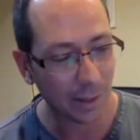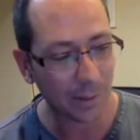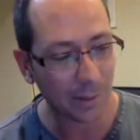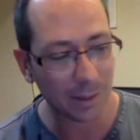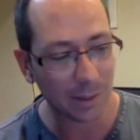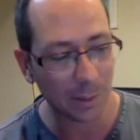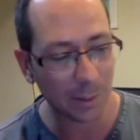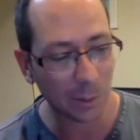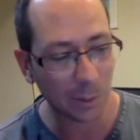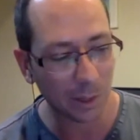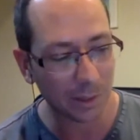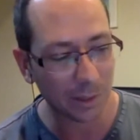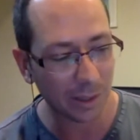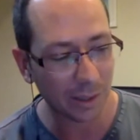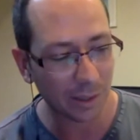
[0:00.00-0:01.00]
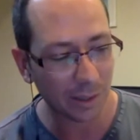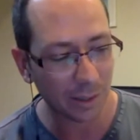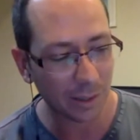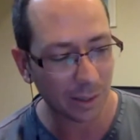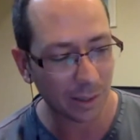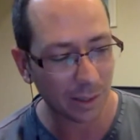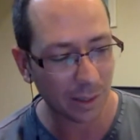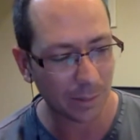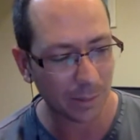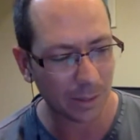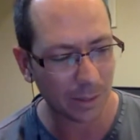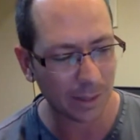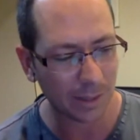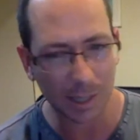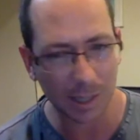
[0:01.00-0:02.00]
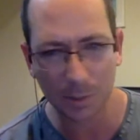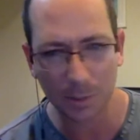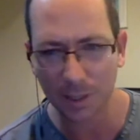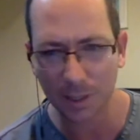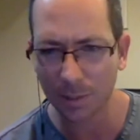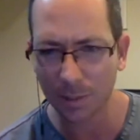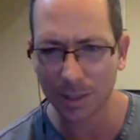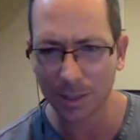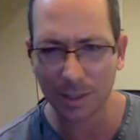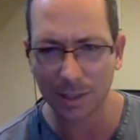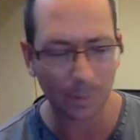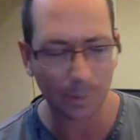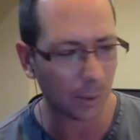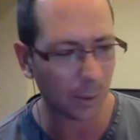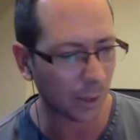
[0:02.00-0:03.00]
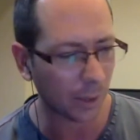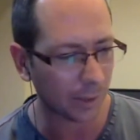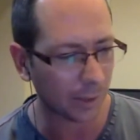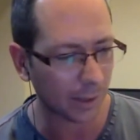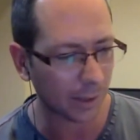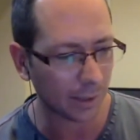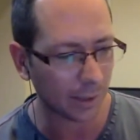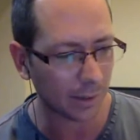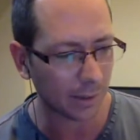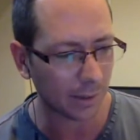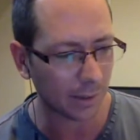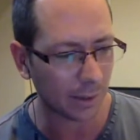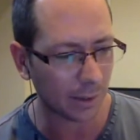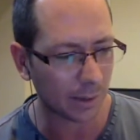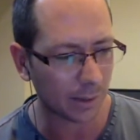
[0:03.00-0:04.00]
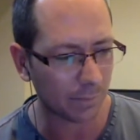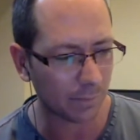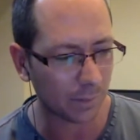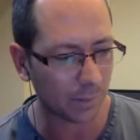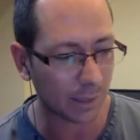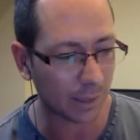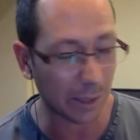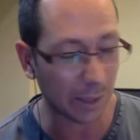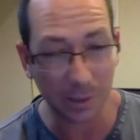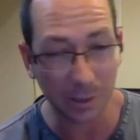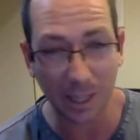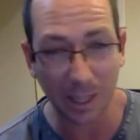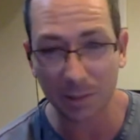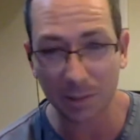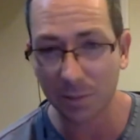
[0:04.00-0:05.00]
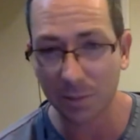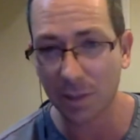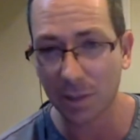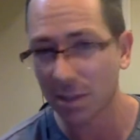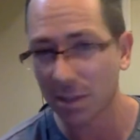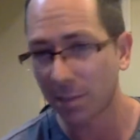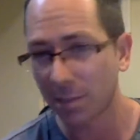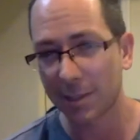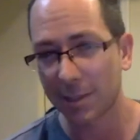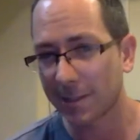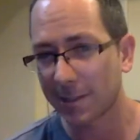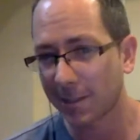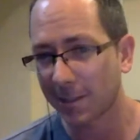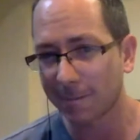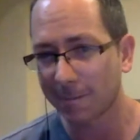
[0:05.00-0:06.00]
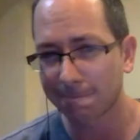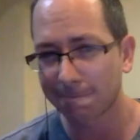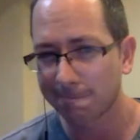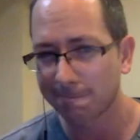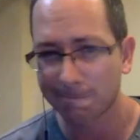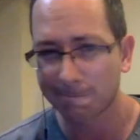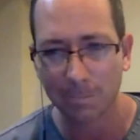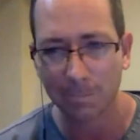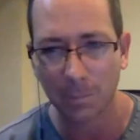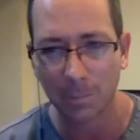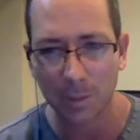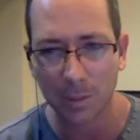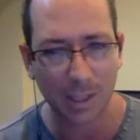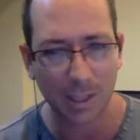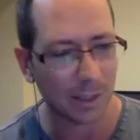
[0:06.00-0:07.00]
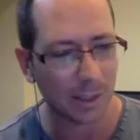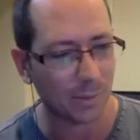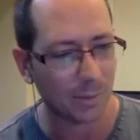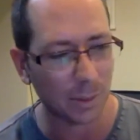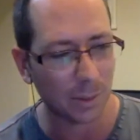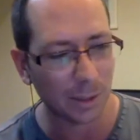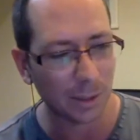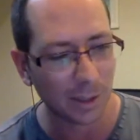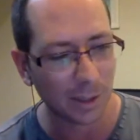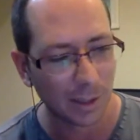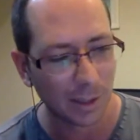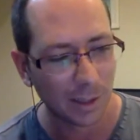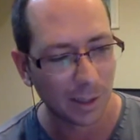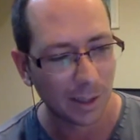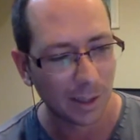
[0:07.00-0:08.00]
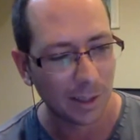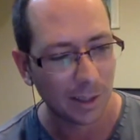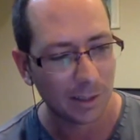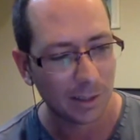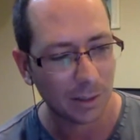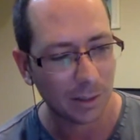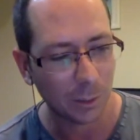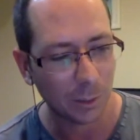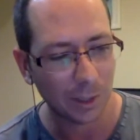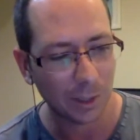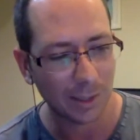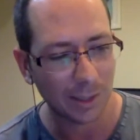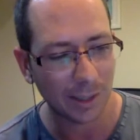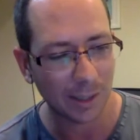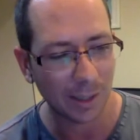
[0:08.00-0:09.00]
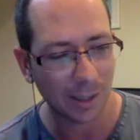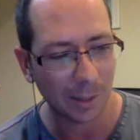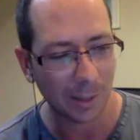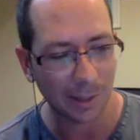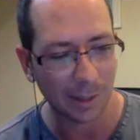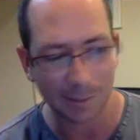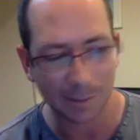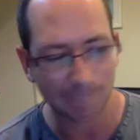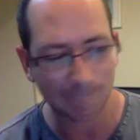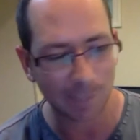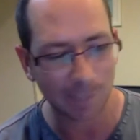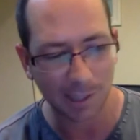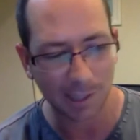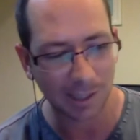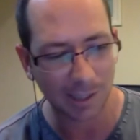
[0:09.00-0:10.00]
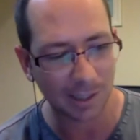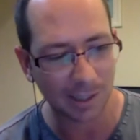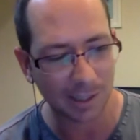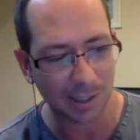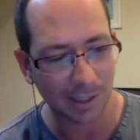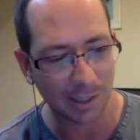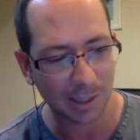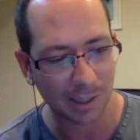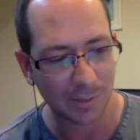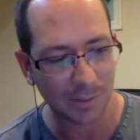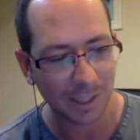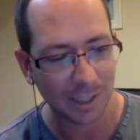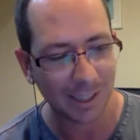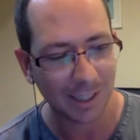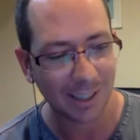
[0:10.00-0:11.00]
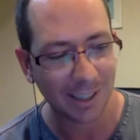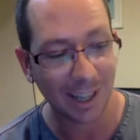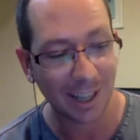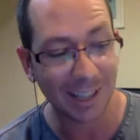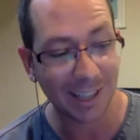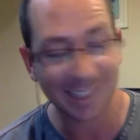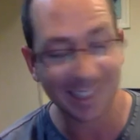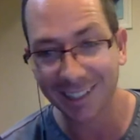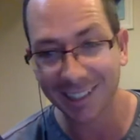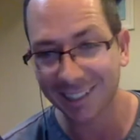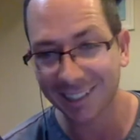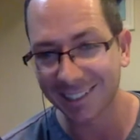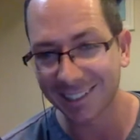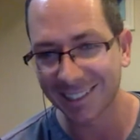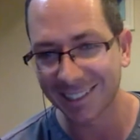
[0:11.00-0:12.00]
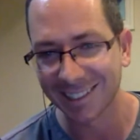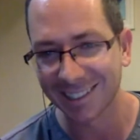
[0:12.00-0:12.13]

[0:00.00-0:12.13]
it a bit watery, but the taste was there, but just a bit watery. Generally kind of refreshing, but just like wasn't there for me. So the Wellington Kickback. I had a side launch.